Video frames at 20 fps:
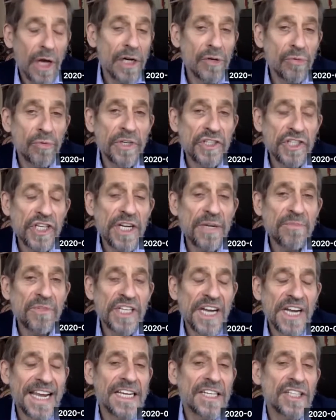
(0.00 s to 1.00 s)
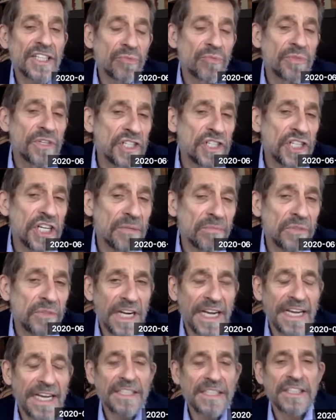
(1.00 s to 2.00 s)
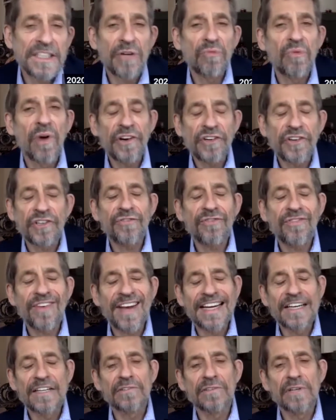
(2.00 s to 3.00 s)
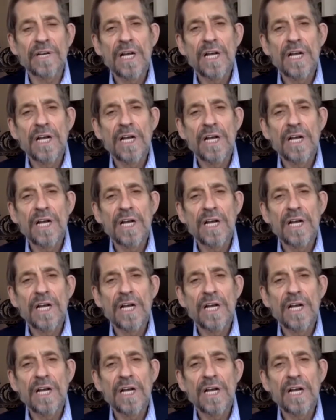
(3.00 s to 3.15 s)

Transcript: regime change, and regime change that Russia found